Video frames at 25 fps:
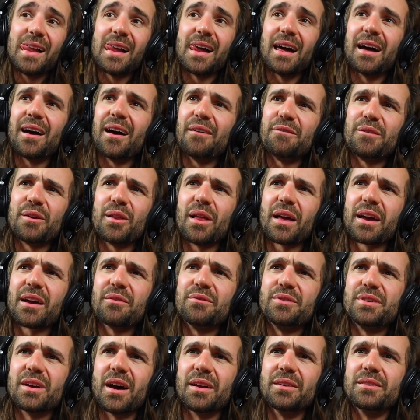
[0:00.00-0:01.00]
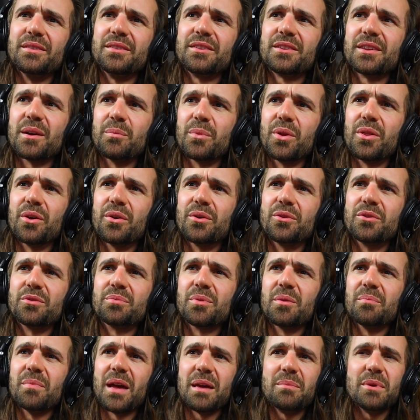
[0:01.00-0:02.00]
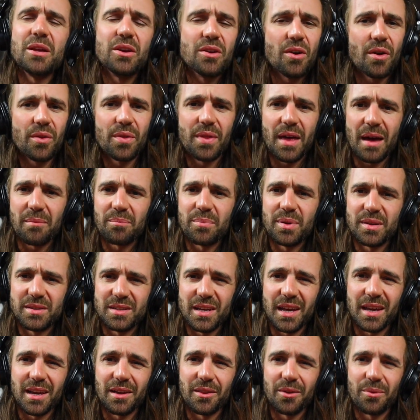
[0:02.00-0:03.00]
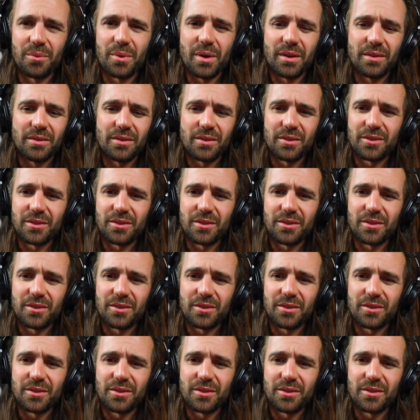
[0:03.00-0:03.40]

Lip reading: I feel like I've done some of those, but maybe not that particular one,